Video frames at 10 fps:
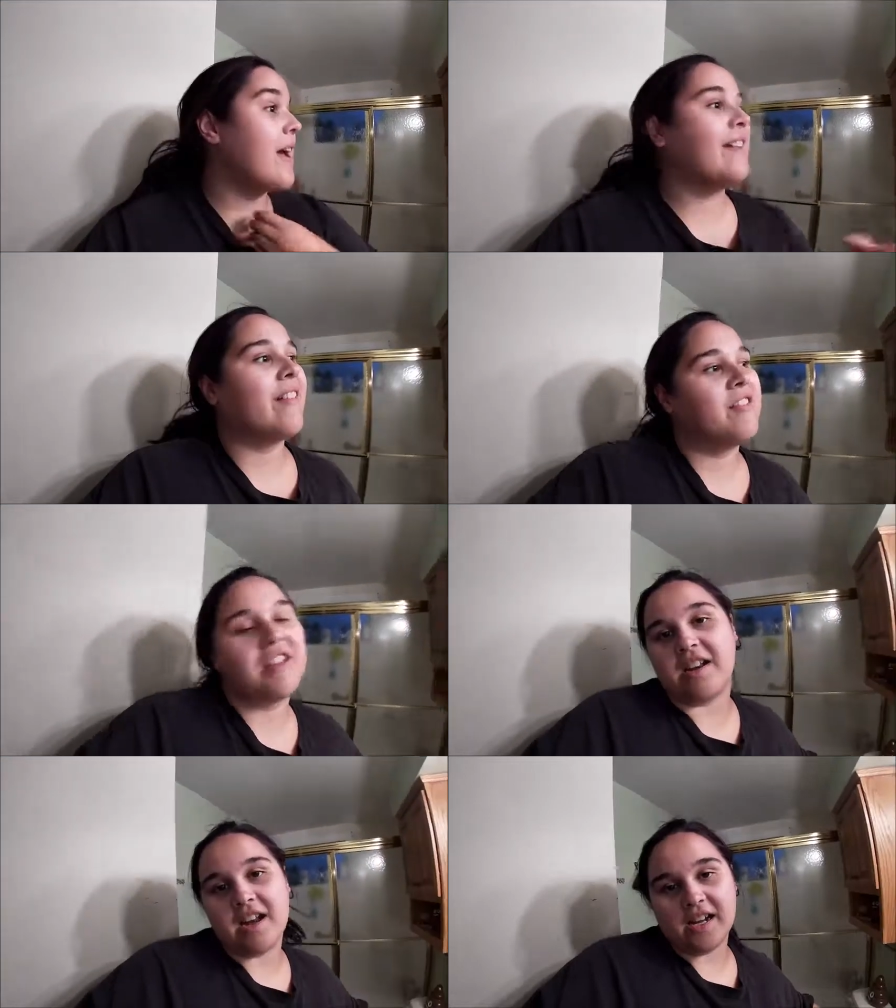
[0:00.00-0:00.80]
It's
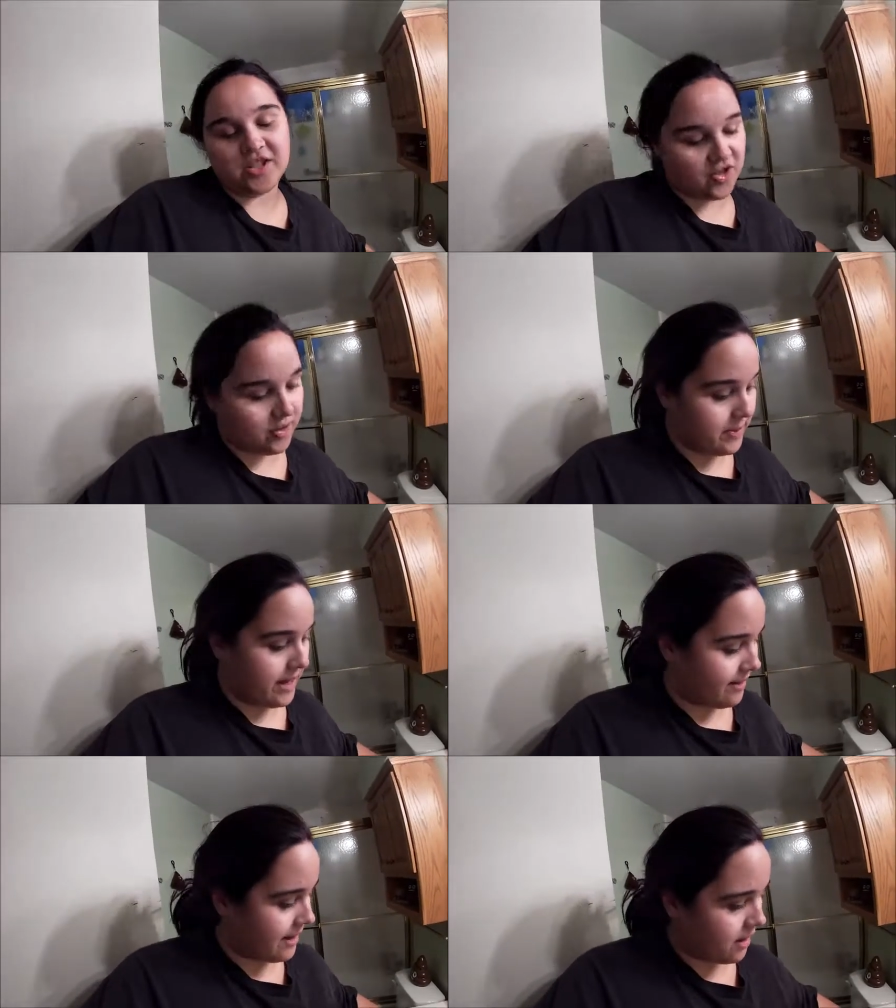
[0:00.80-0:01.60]
only an extra
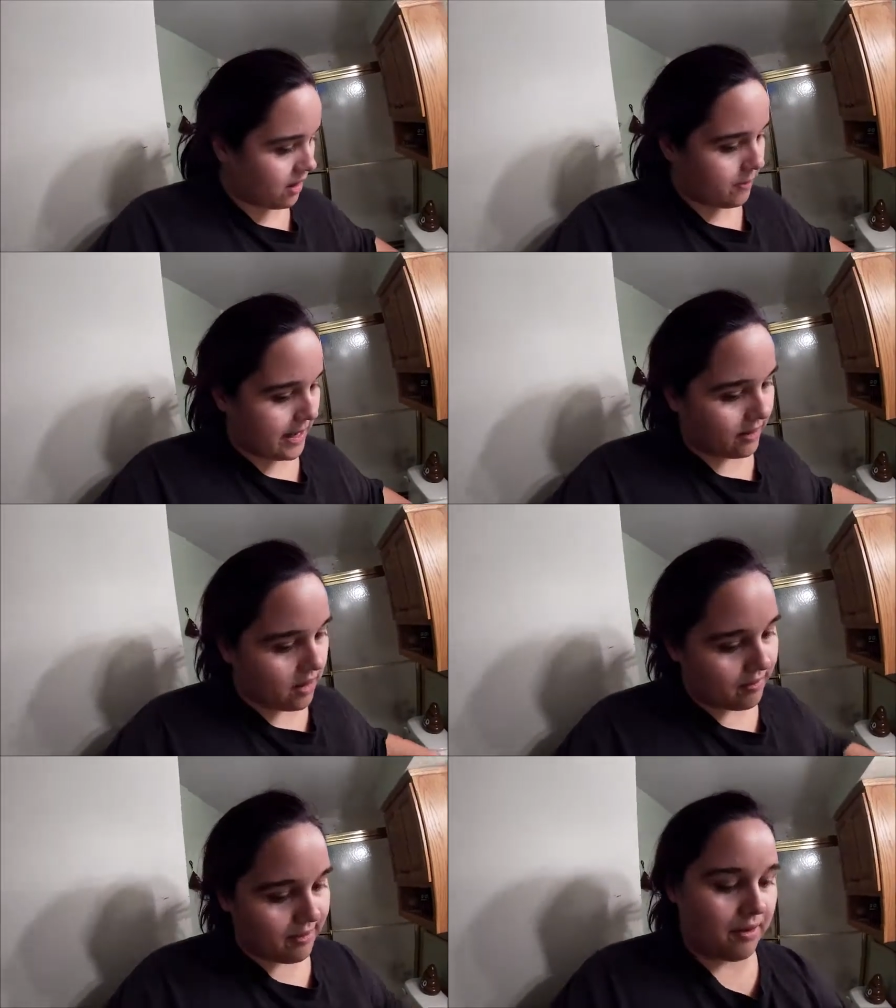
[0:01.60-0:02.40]
week that I gotta wait
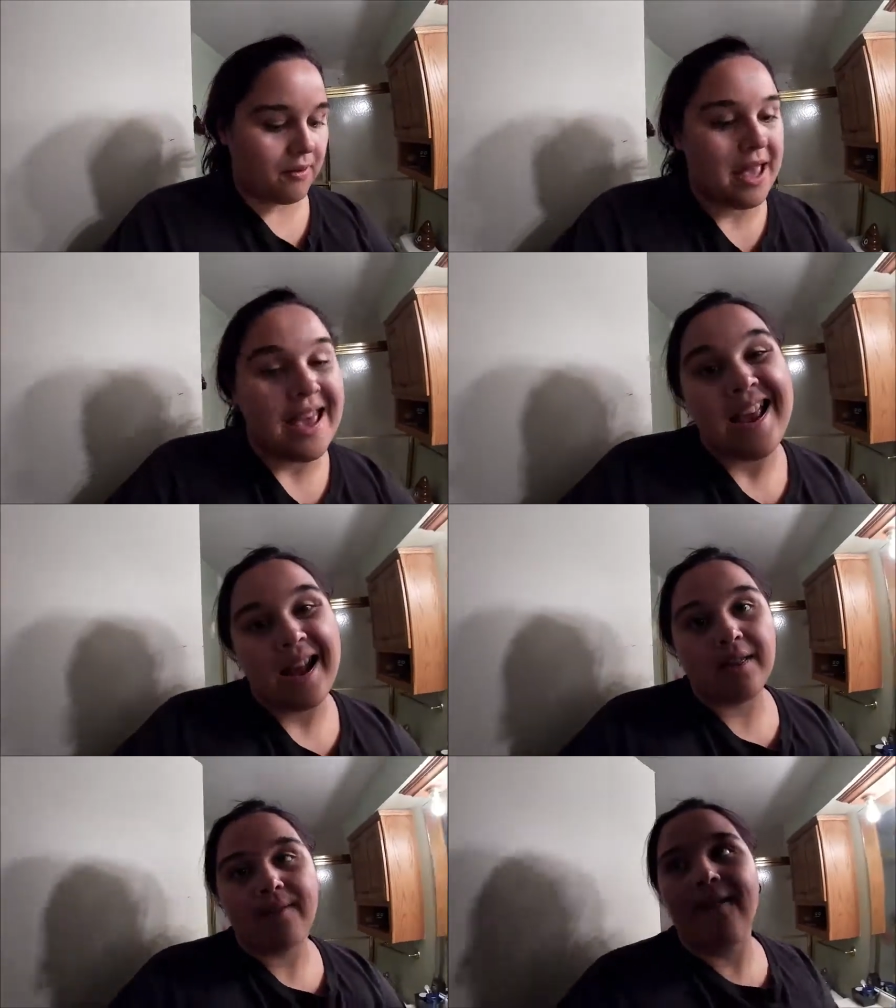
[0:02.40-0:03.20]
though, so it's